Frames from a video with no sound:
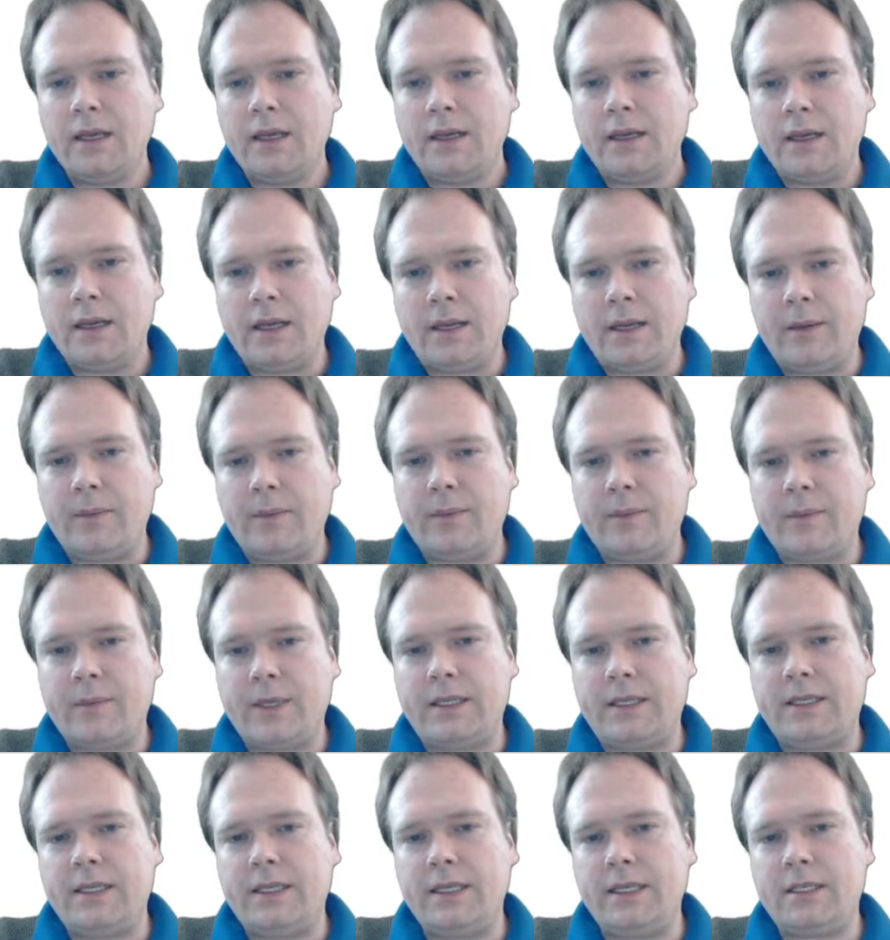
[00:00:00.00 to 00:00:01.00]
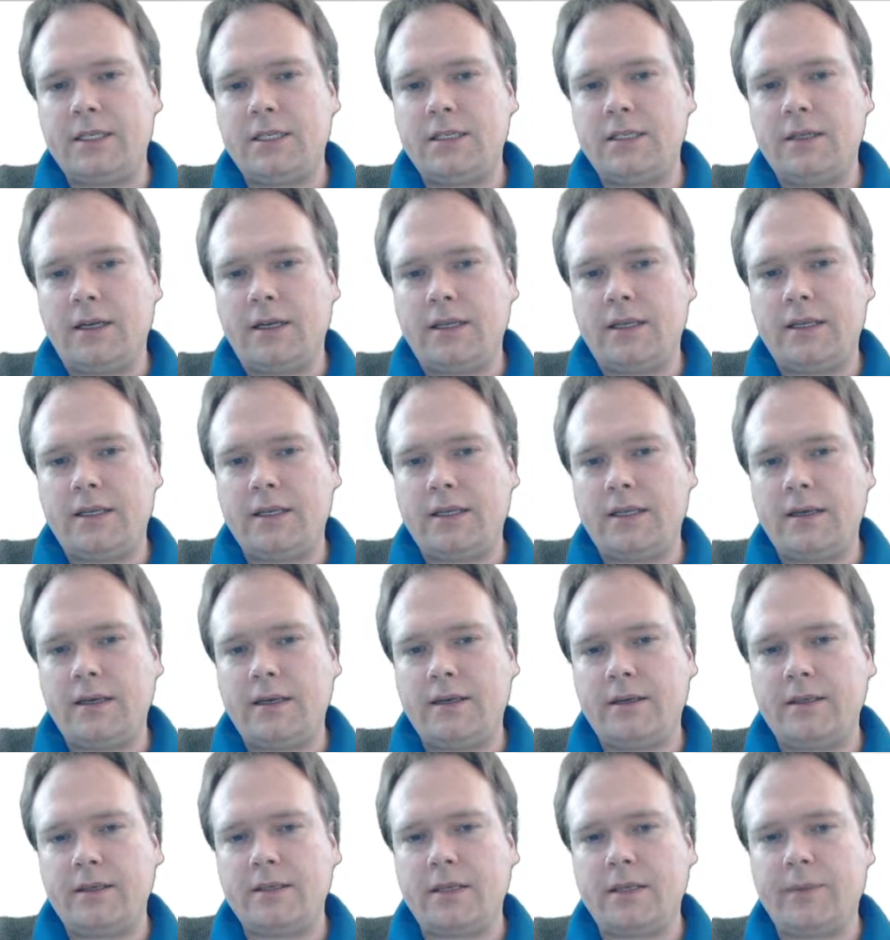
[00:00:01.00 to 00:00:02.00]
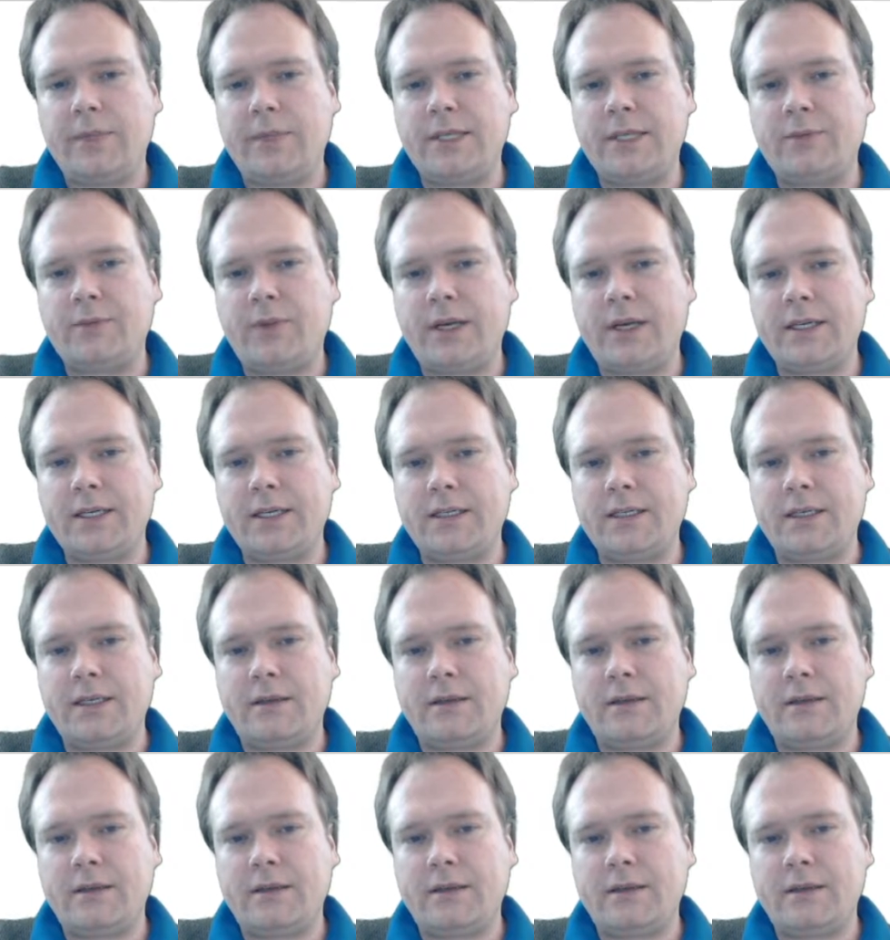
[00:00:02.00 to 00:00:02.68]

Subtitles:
But this is not it's not best practice.